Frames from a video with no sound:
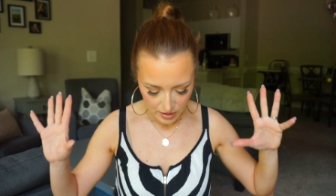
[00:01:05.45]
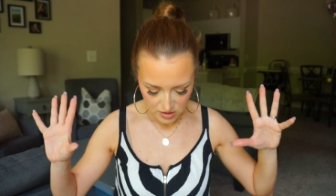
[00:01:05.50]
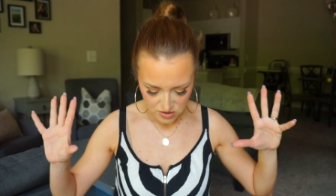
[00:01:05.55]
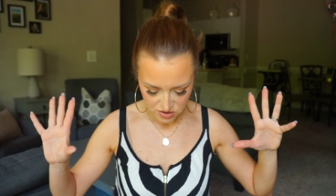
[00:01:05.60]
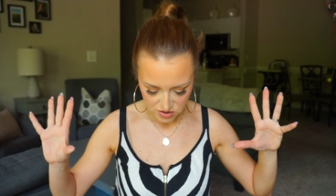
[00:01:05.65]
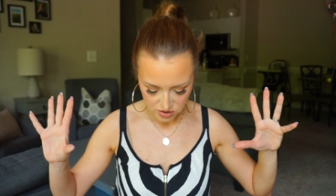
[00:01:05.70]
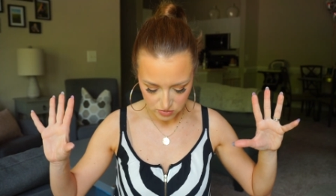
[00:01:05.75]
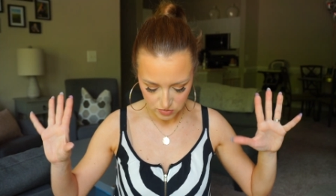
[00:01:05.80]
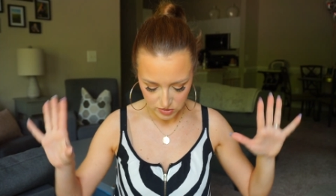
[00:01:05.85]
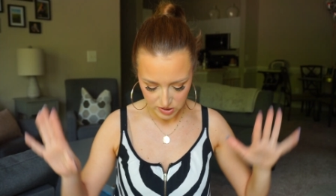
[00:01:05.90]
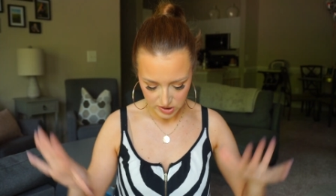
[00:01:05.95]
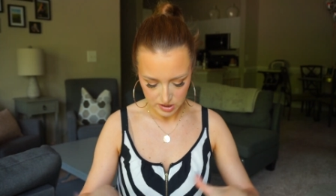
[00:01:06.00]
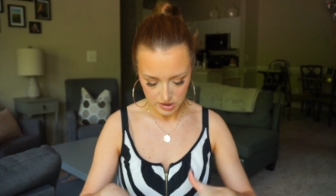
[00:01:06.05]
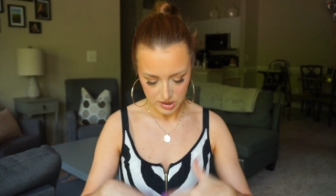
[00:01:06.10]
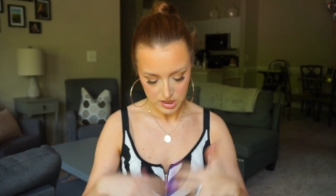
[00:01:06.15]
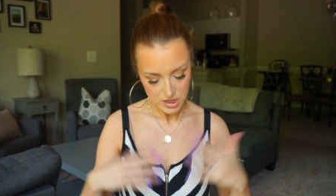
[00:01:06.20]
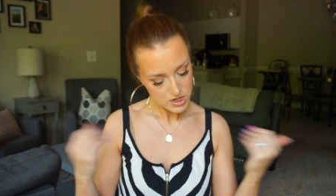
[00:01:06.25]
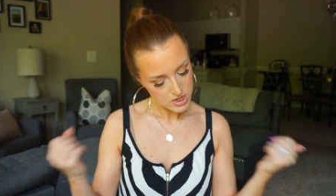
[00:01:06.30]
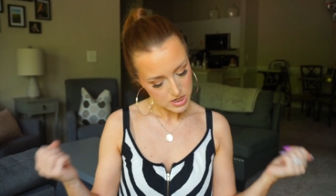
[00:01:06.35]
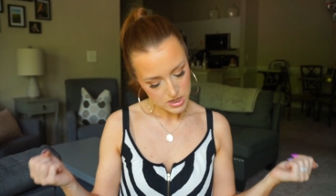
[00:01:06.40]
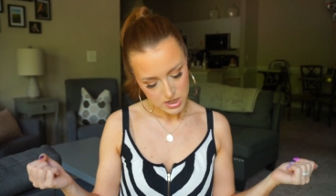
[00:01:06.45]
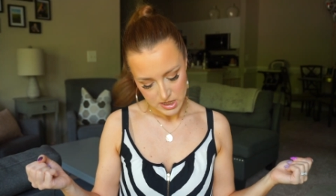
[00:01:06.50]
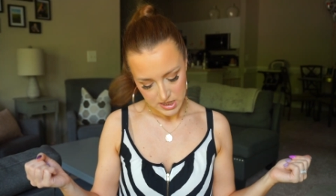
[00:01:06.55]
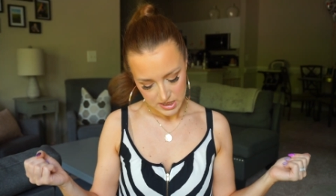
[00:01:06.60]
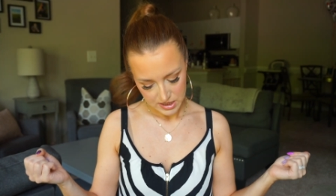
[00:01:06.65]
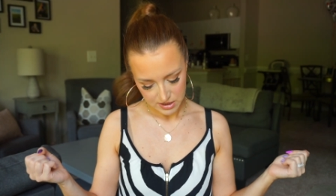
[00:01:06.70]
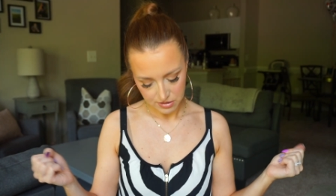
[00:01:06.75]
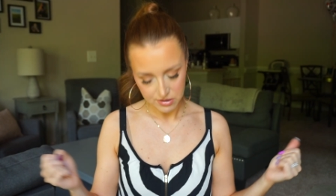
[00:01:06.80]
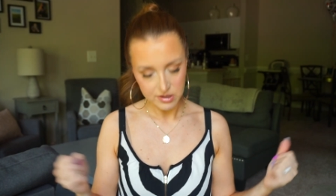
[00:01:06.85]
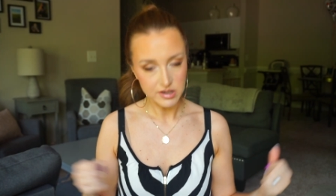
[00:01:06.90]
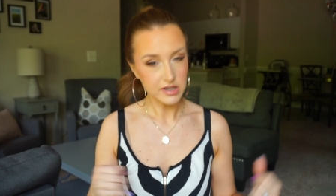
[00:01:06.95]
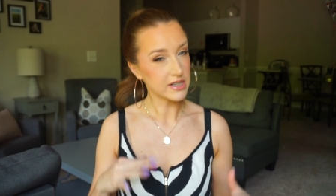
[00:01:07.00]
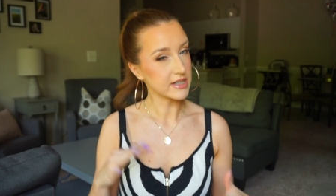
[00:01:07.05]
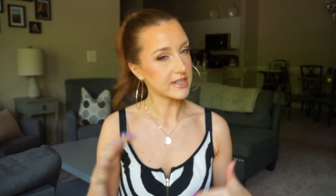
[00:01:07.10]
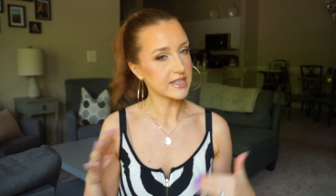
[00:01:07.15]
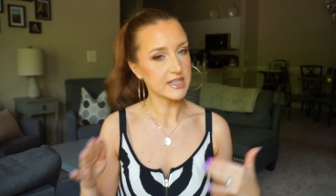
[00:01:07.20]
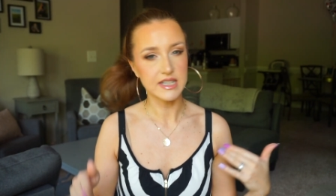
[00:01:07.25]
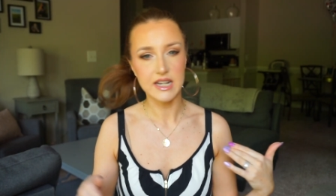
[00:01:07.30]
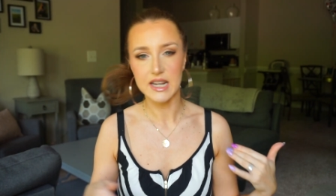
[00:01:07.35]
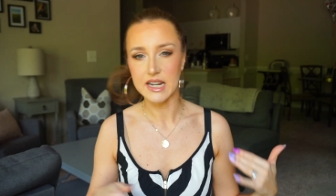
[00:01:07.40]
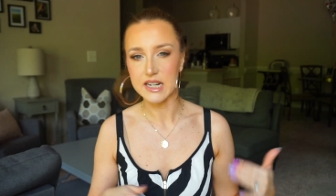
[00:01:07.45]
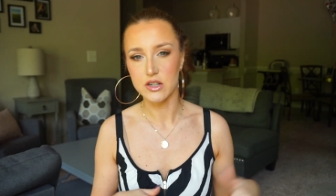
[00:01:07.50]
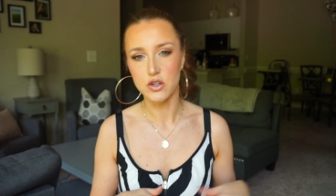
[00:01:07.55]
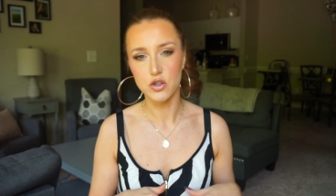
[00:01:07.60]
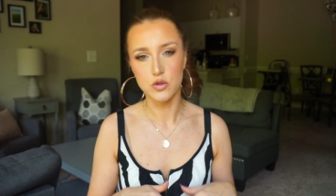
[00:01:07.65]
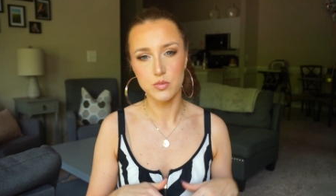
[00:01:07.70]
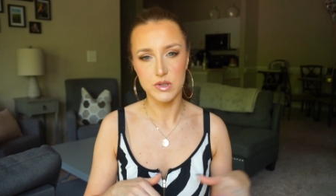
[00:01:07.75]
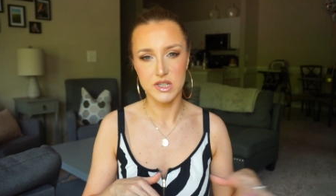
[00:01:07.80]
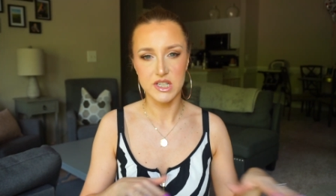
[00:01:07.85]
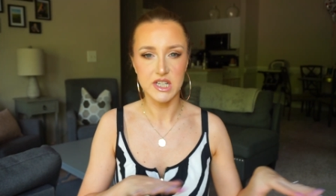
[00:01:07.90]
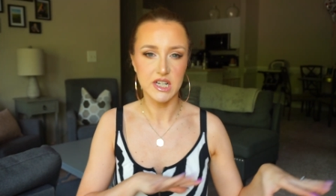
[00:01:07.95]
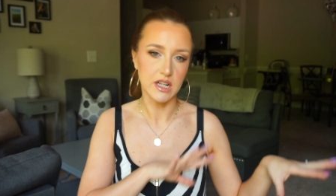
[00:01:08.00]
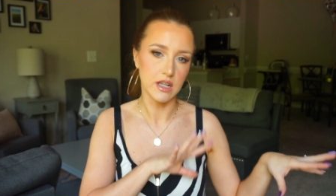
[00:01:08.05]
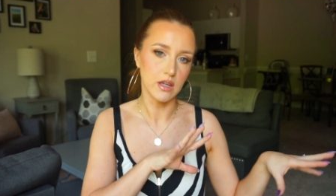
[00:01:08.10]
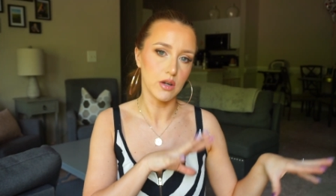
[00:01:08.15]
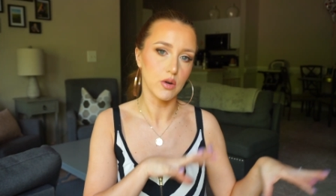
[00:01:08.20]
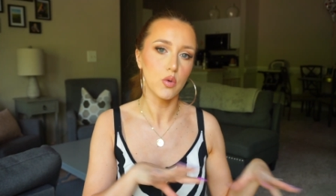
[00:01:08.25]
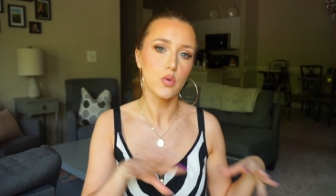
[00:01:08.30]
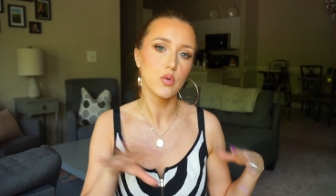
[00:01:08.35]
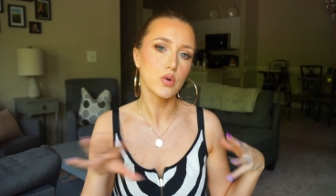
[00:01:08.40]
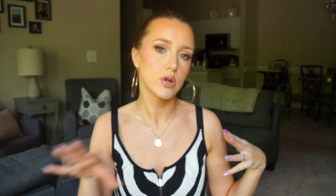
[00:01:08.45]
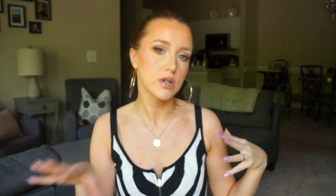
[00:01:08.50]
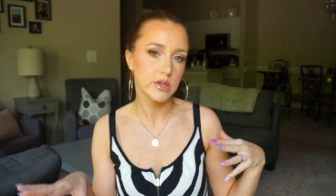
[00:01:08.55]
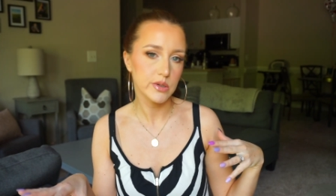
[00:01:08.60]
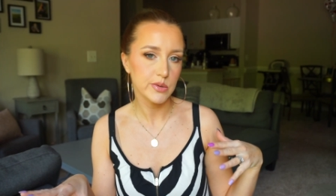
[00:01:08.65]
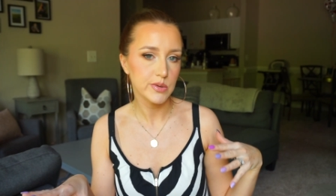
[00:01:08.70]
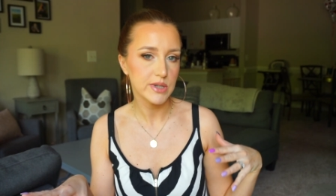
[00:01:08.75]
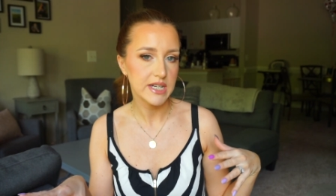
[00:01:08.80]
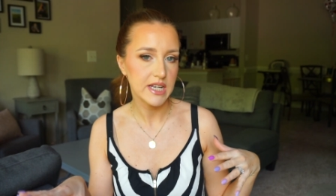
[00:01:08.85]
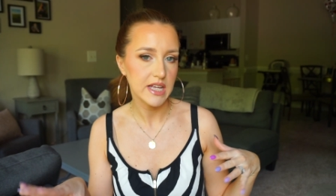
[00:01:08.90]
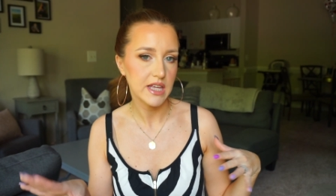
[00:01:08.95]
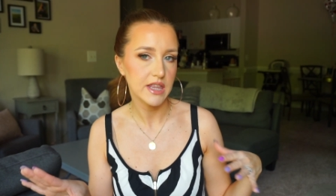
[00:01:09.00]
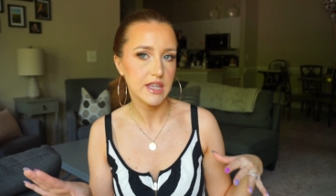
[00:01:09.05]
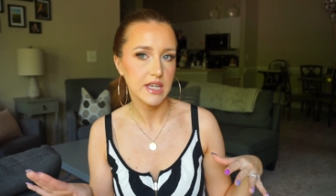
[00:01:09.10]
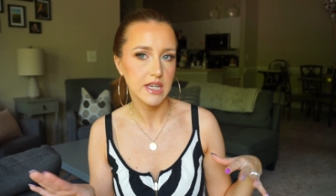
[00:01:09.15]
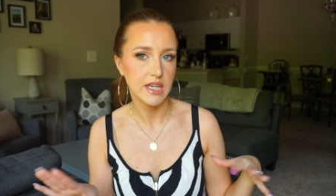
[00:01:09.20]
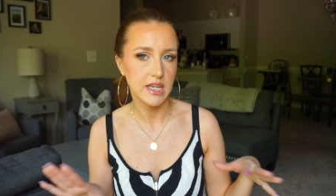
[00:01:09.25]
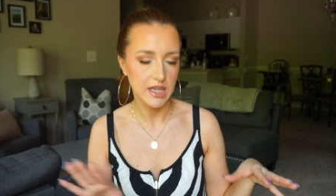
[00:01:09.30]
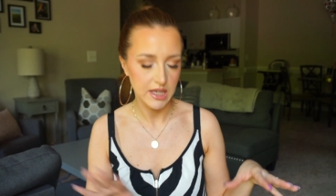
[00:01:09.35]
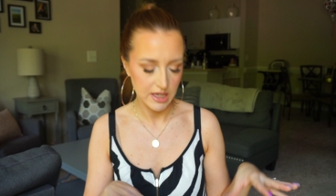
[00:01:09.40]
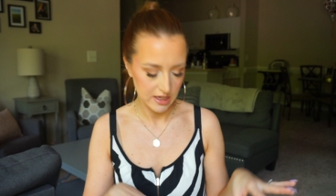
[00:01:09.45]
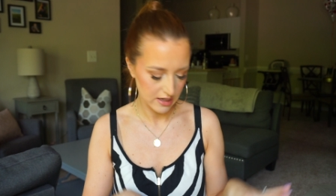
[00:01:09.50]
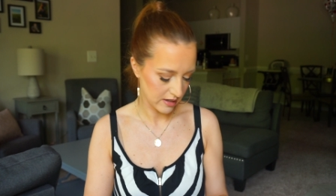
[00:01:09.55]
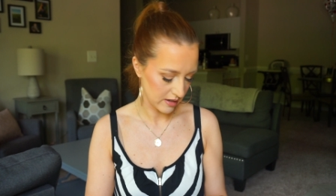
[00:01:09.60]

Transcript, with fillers: So there are in like no particular order or anything.